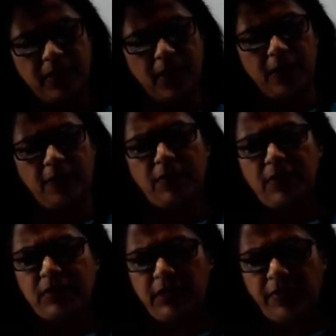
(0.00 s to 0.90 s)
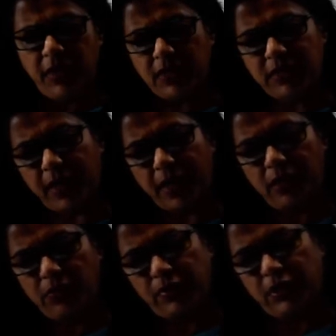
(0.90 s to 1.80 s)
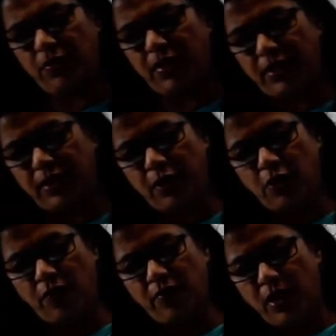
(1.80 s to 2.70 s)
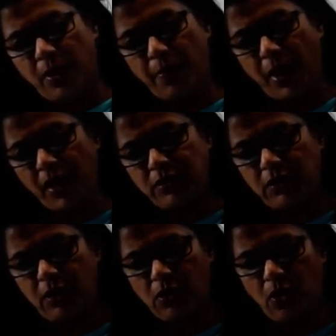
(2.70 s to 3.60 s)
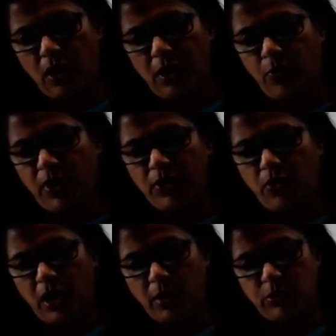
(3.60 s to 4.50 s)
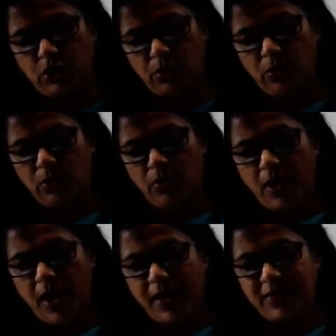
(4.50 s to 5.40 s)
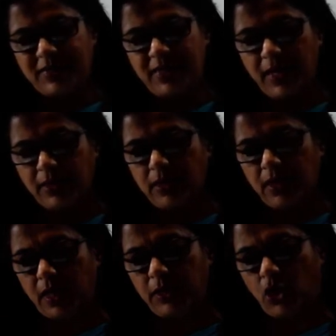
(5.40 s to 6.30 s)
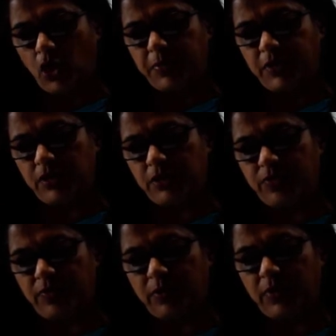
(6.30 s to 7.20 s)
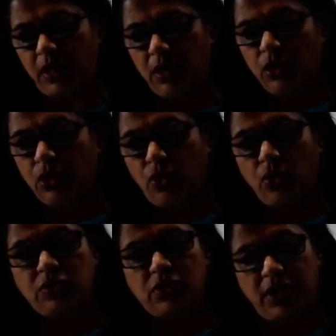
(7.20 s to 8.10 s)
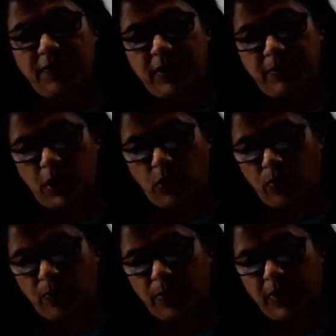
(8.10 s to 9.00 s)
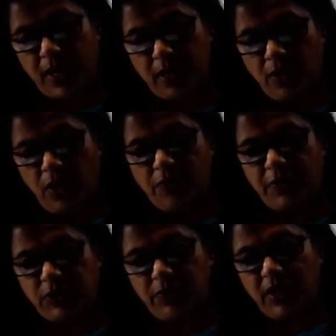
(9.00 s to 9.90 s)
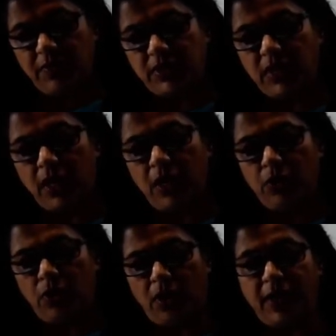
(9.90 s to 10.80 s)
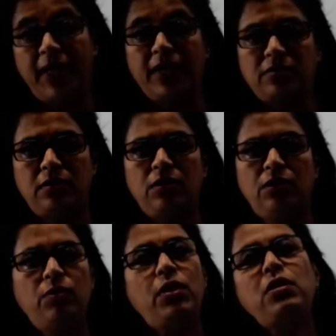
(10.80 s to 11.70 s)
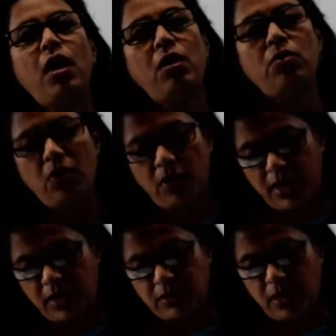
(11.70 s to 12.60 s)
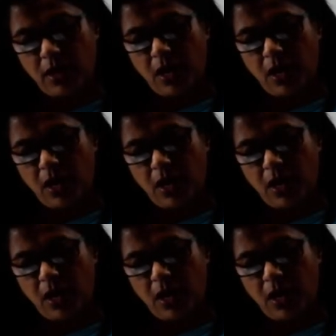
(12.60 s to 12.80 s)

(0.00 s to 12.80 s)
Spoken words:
Yeah. 72nd question you can think of. Match the column 1, column 2 and select the right options from the codes given below. Right? First one given is hyaluronidase. What is hyaluronidase?